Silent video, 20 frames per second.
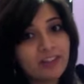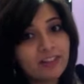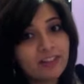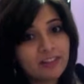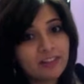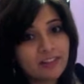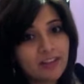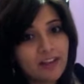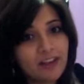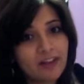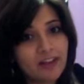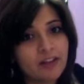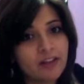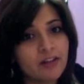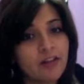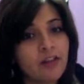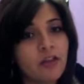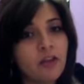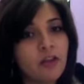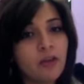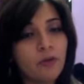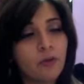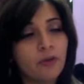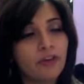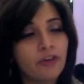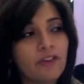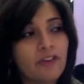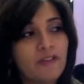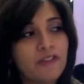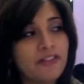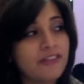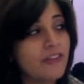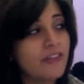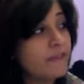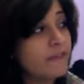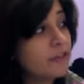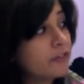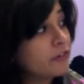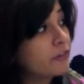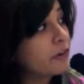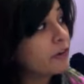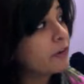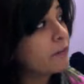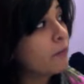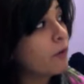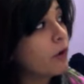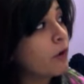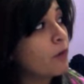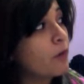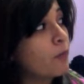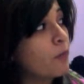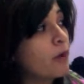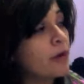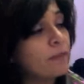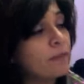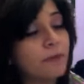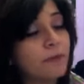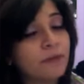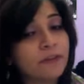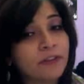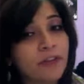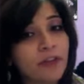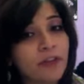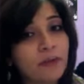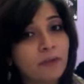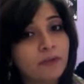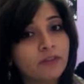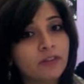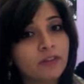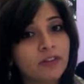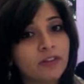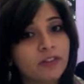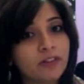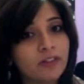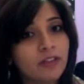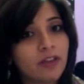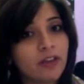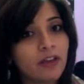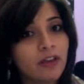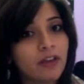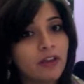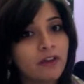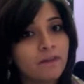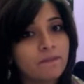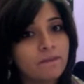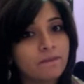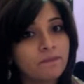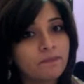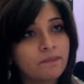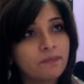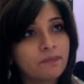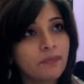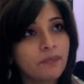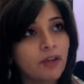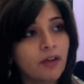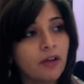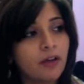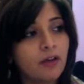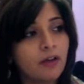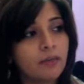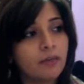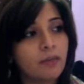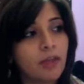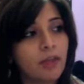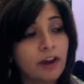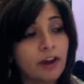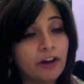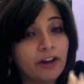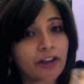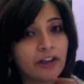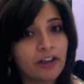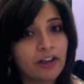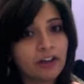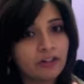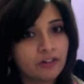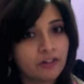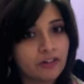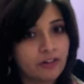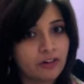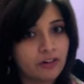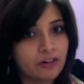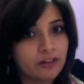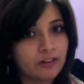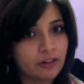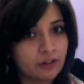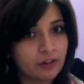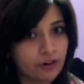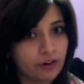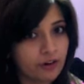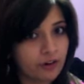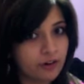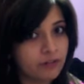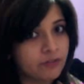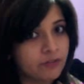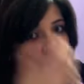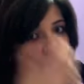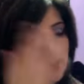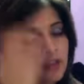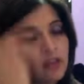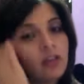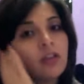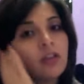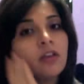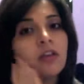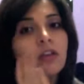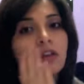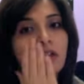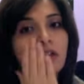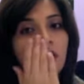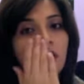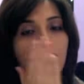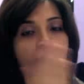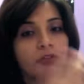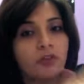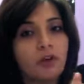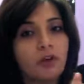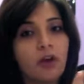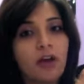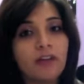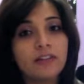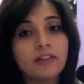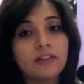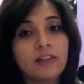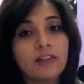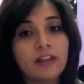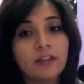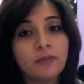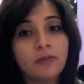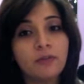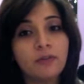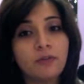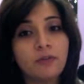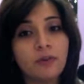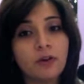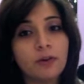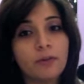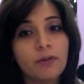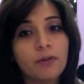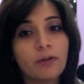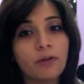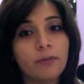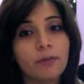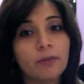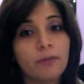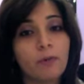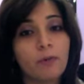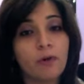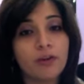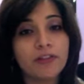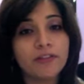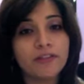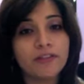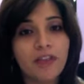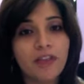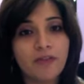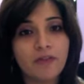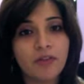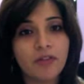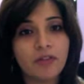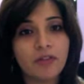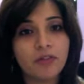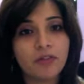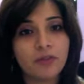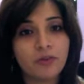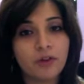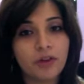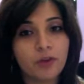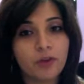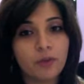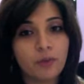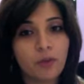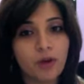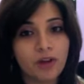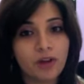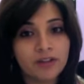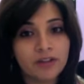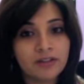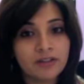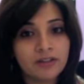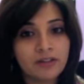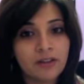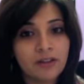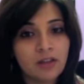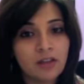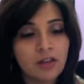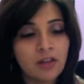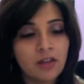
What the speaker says: instead. We're given 73.1%, which is the area under the curve. And so as a decimal form, it will be 0.731.